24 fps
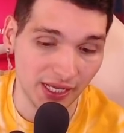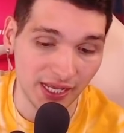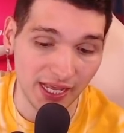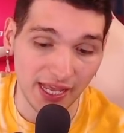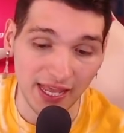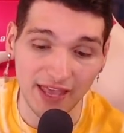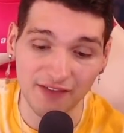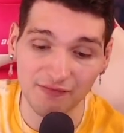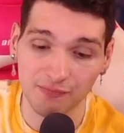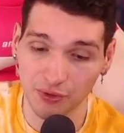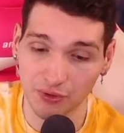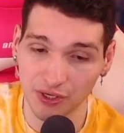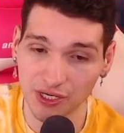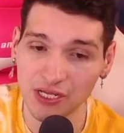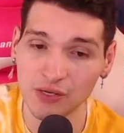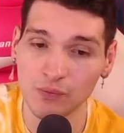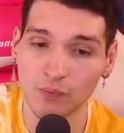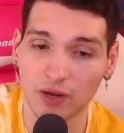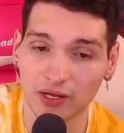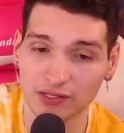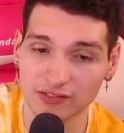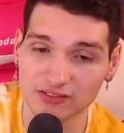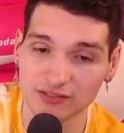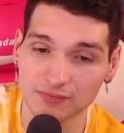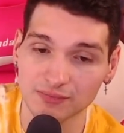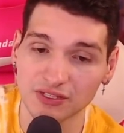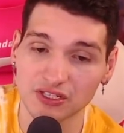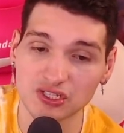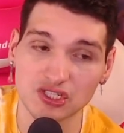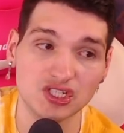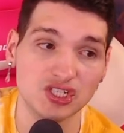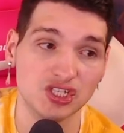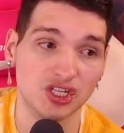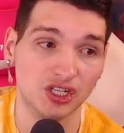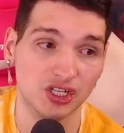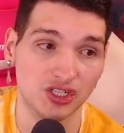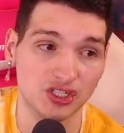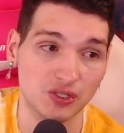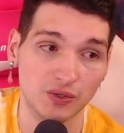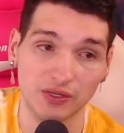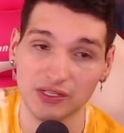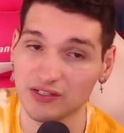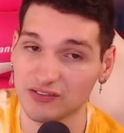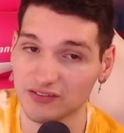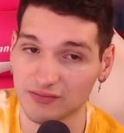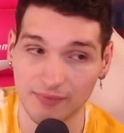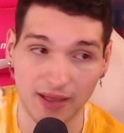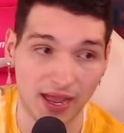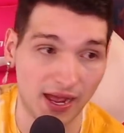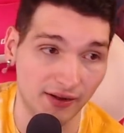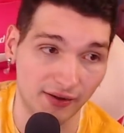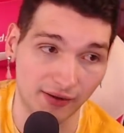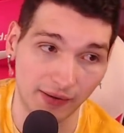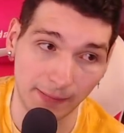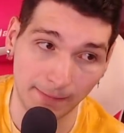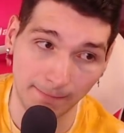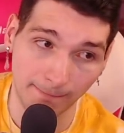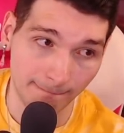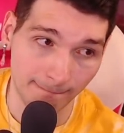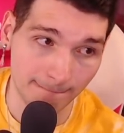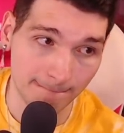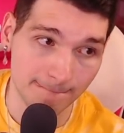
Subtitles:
If Britney wants something, she's going to do it. Doesn't matter.